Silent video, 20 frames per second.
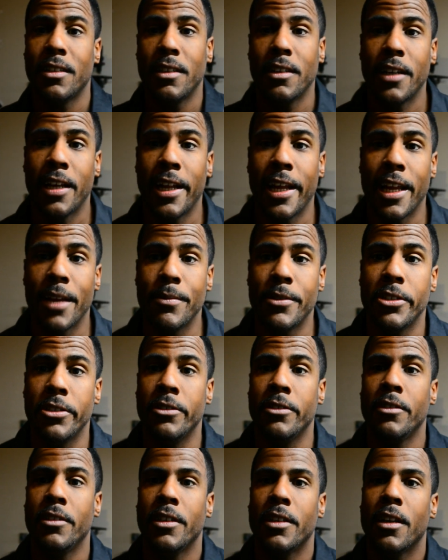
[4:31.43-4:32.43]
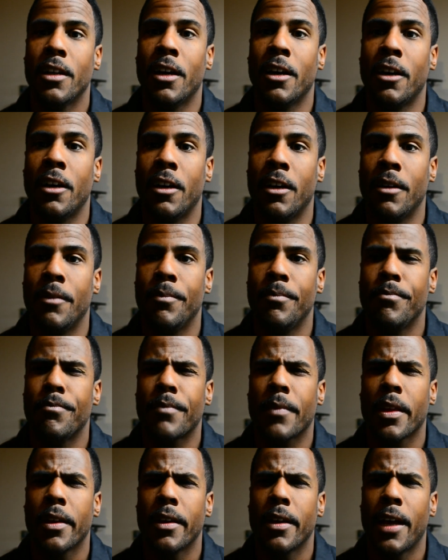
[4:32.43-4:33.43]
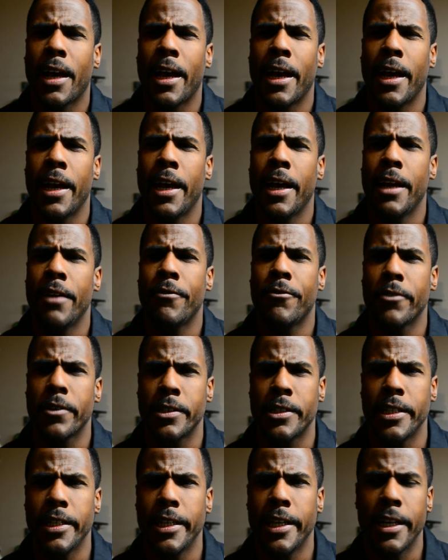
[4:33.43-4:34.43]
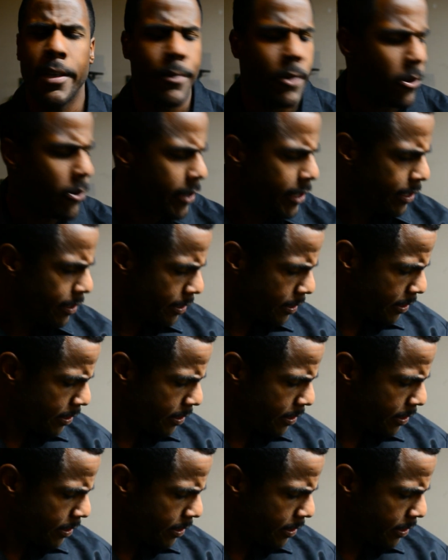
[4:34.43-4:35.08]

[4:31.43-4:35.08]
at AM Tuned. I foresee him going to